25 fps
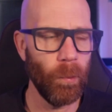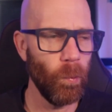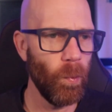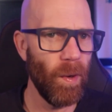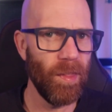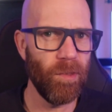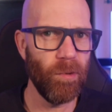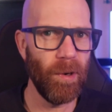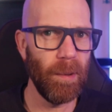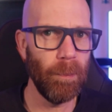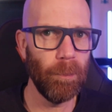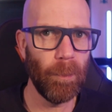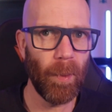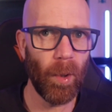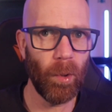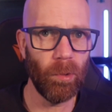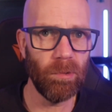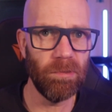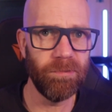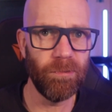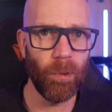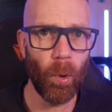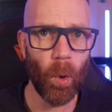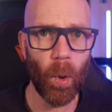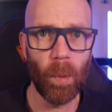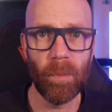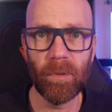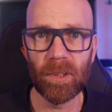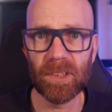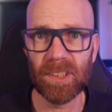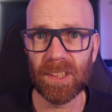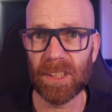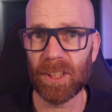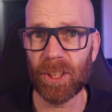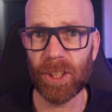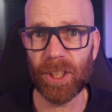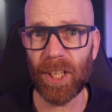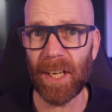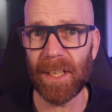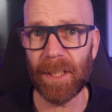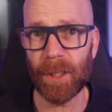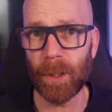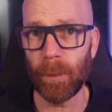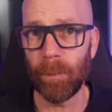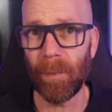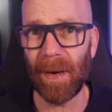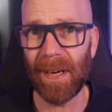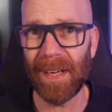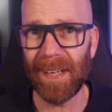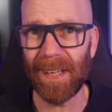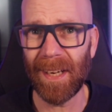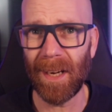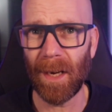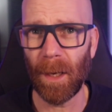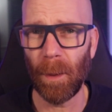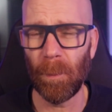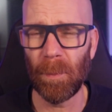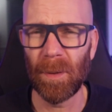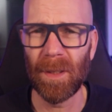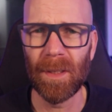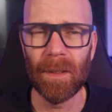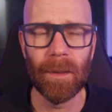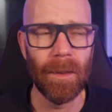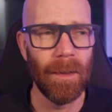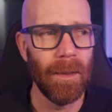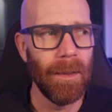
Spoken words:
whether in bottle form or as a shake you make up.